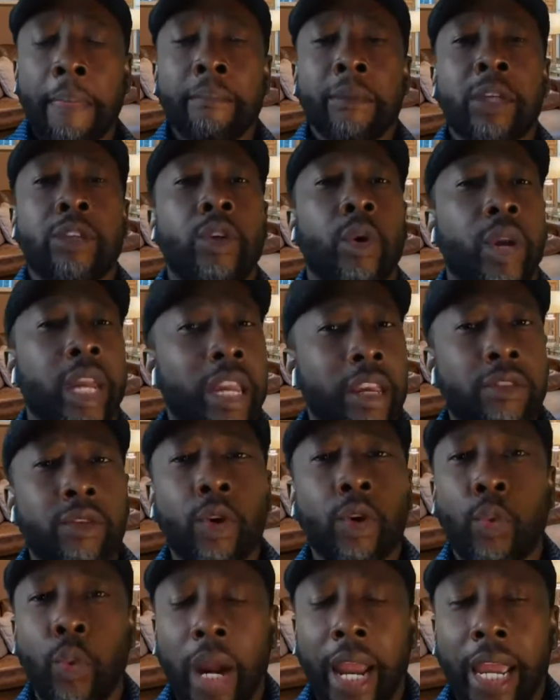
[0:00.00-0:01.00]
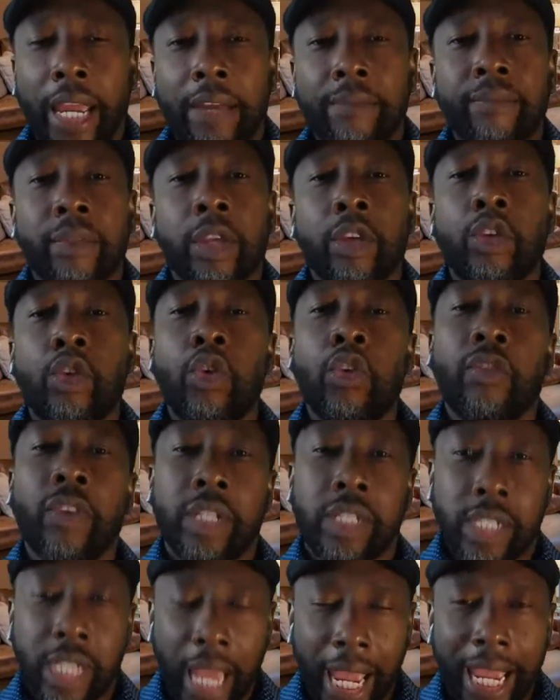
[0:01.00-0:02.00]
So either way, you've
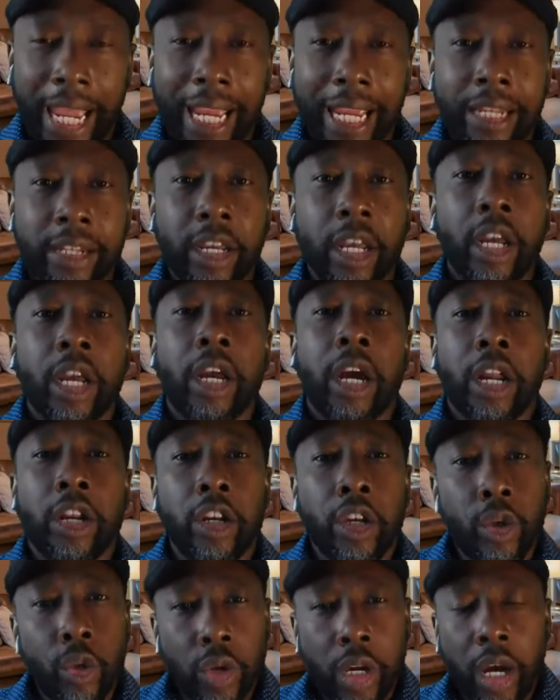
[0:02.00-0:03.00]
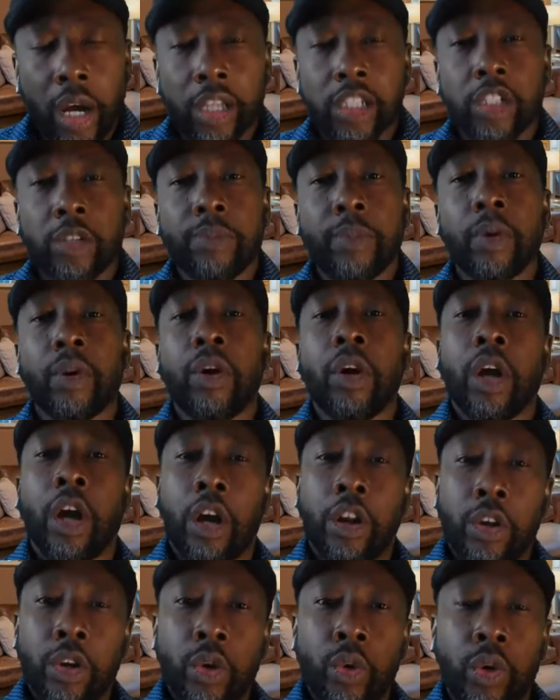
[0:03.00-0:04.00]
attained a new customer, a
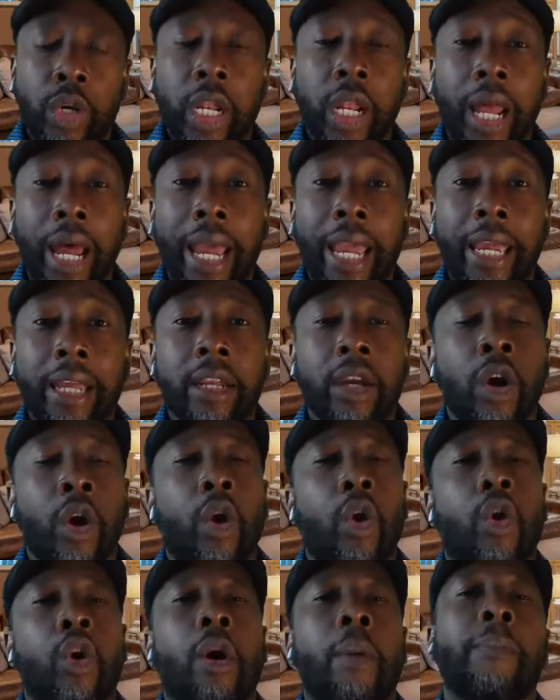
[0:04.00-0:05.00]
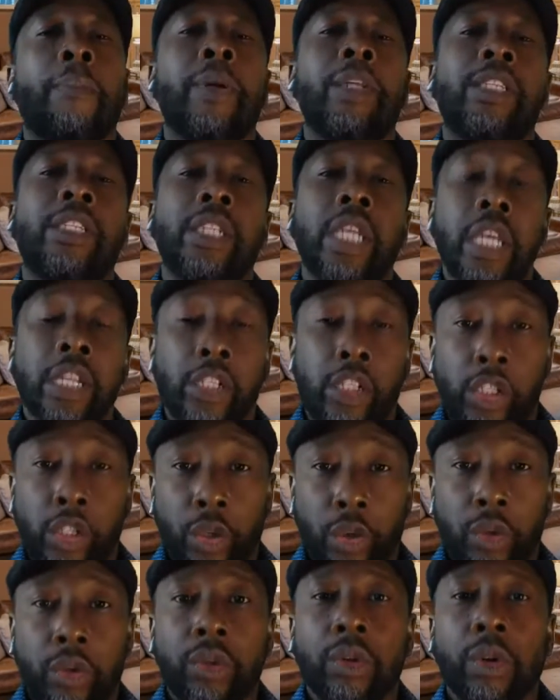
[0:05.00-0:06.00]
new client, or potential.